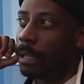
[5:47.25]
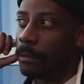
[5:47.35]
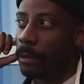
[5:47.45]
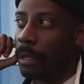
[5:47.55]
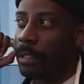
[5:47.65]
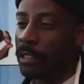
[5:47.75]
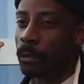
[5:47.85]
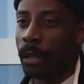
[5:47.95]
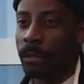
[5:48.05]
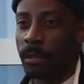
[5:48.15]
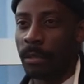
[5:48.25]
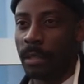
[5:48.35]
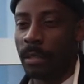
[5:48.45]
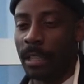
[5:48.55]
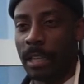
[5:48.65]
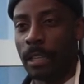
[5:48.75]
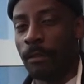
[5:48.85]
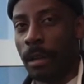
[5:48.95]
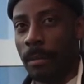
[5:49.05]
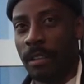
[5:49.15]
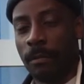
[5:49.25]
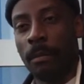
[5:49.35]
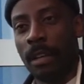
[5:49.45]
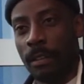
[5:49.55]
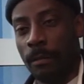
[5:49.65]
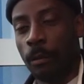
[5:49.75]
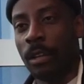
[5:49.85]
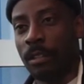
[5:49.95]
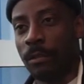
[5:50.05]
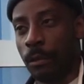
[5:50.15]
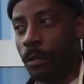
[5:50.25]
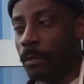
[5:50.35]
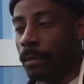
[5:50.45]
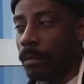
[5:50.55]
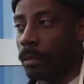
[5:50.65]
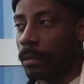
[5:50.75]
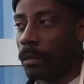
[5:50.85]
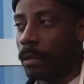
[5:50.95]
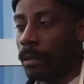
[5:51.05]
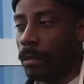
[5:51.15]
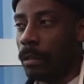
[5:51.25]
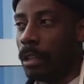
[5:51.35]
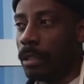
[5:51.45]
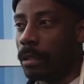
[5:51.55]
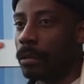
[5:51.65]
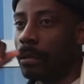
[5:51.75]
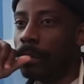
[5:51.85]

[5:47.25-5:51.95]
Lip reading: feel like this is what I'm supposed to be doing. And I found my voice through learning